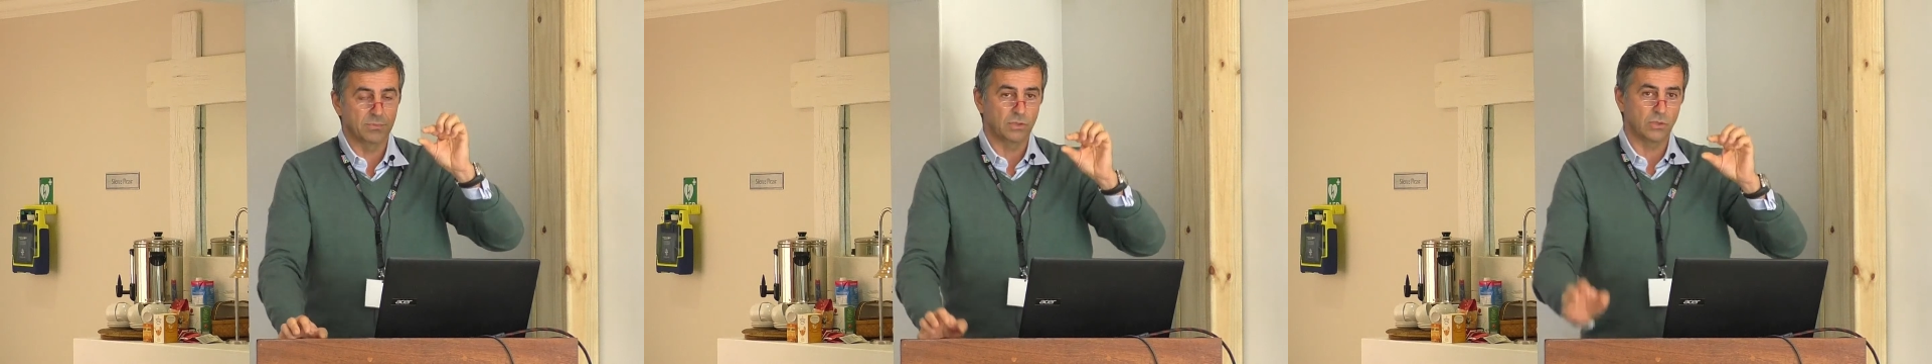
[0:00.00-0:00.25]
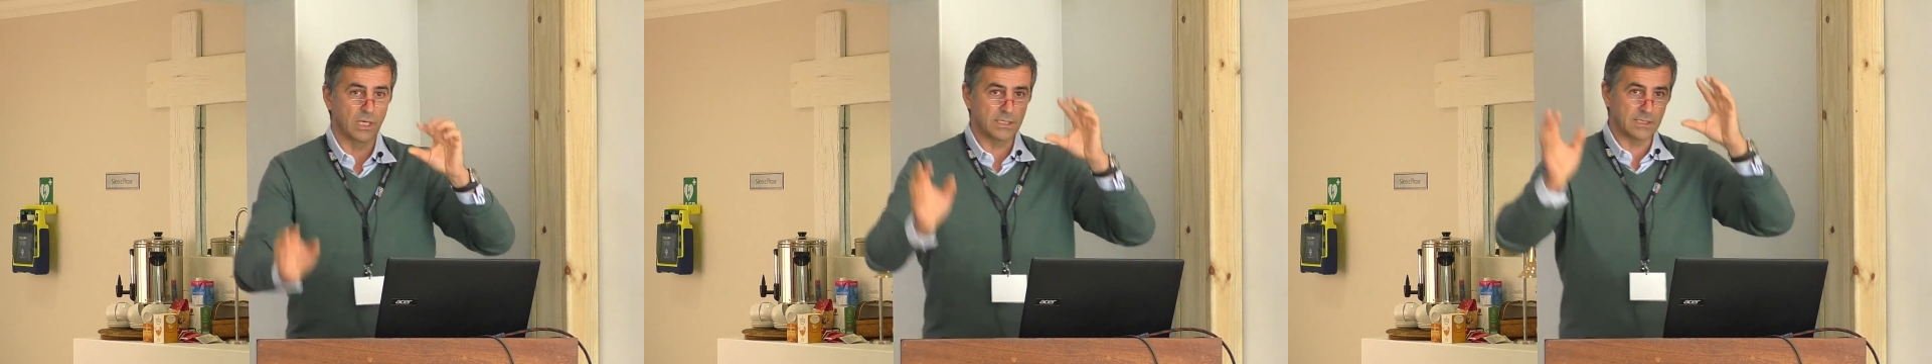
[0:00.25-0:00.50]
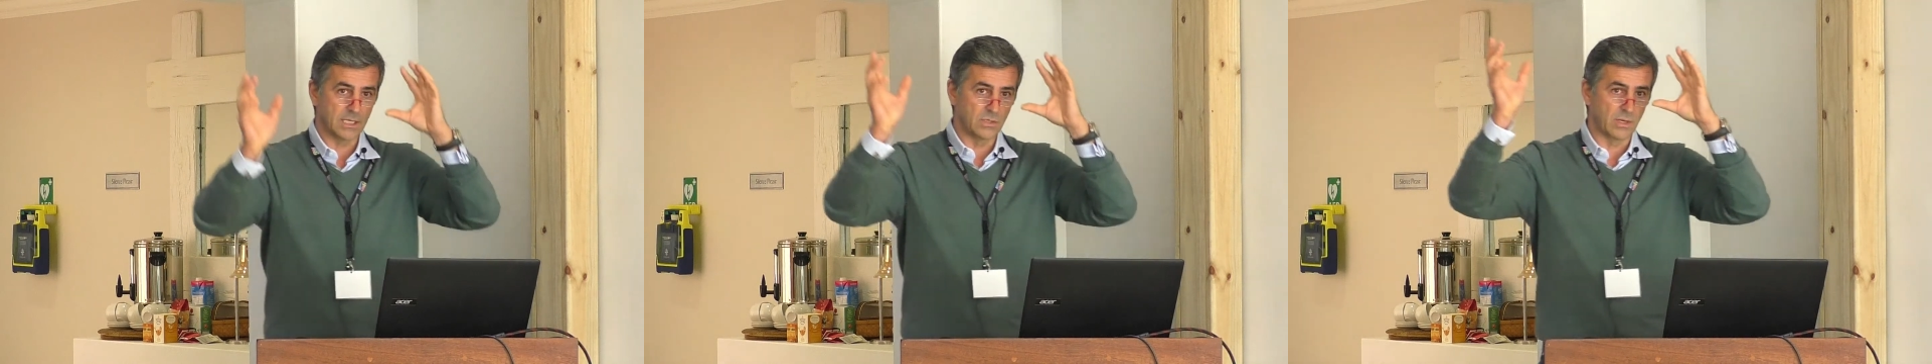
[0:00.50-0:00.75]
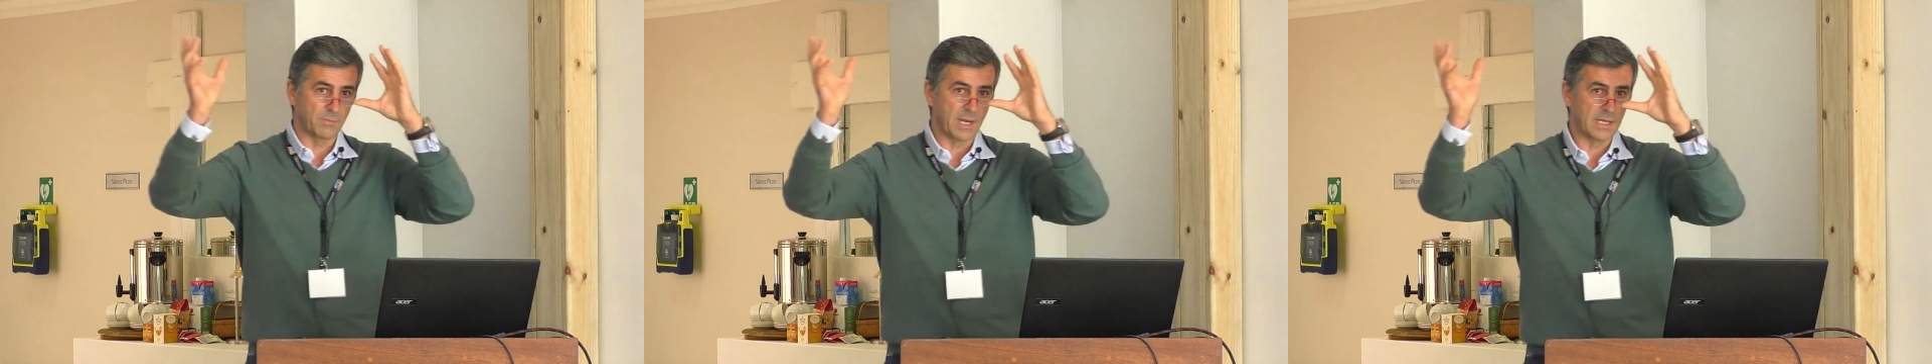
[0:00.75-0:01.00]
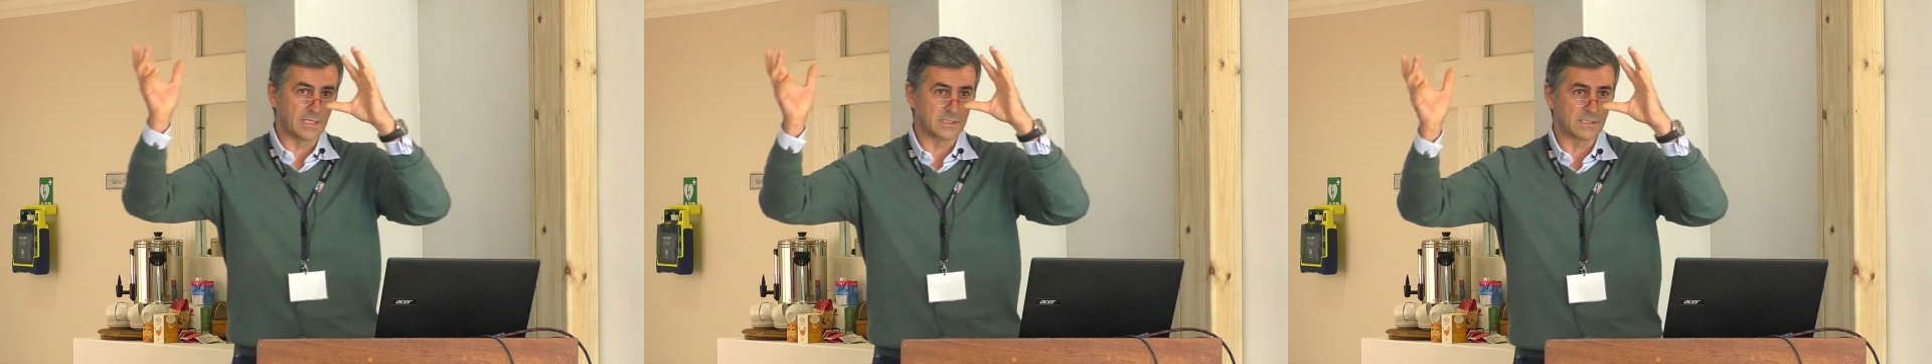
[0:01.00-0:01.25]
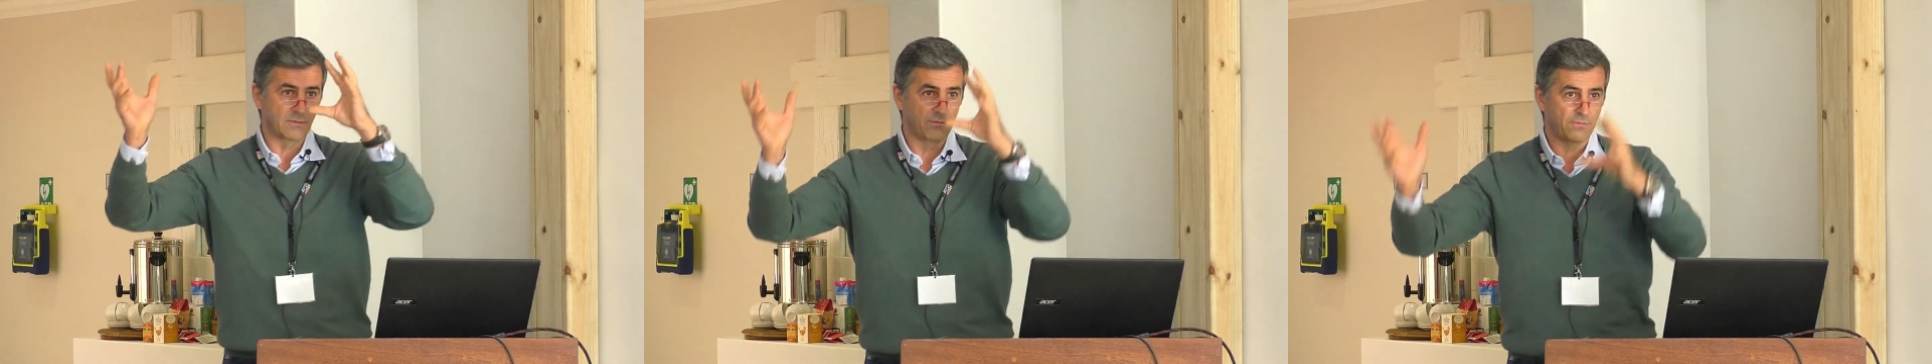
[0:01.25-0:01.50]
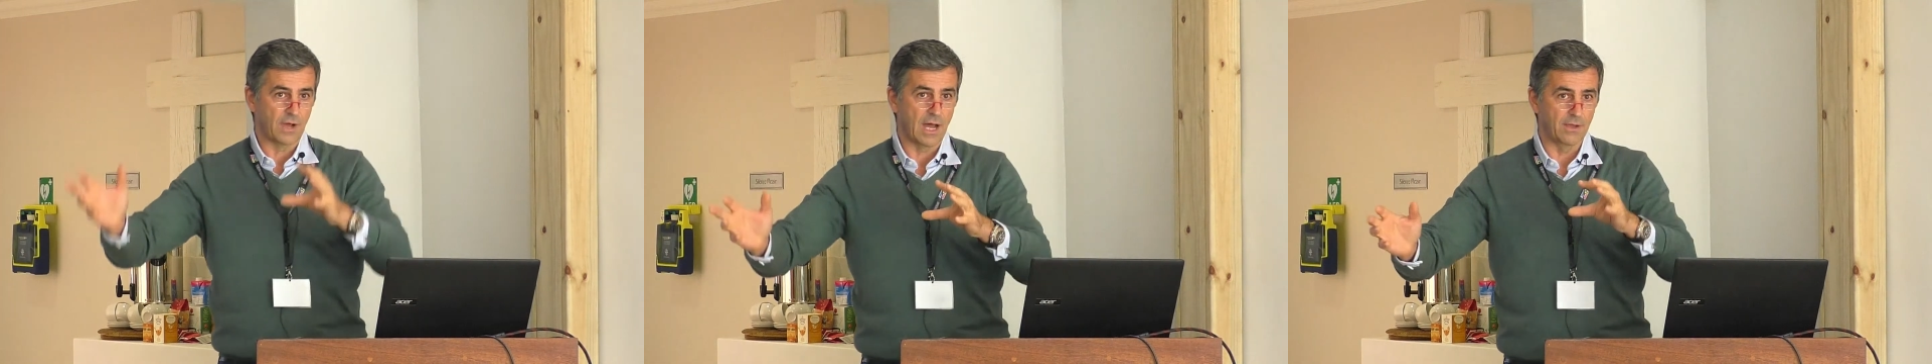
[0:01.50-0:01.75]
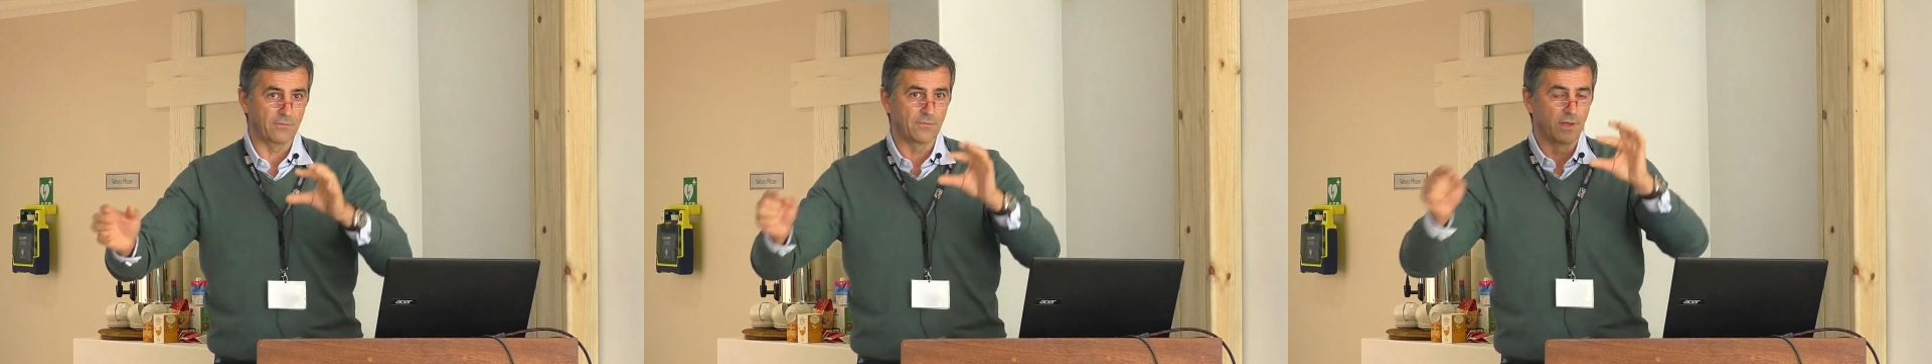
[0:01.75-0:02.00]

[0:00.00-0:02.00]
So let's say you are -5.